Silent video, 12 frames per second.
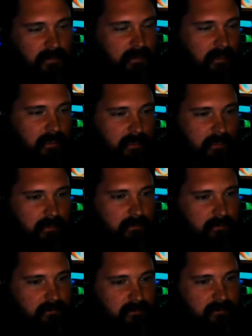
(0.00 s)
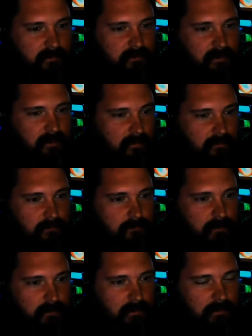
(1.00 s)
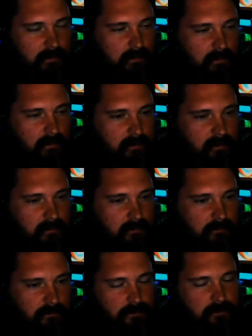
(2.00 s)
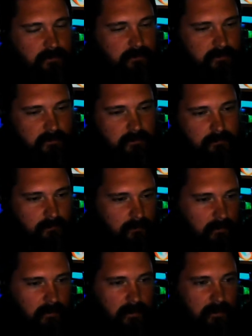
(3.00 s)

and it didn't have any storage. So I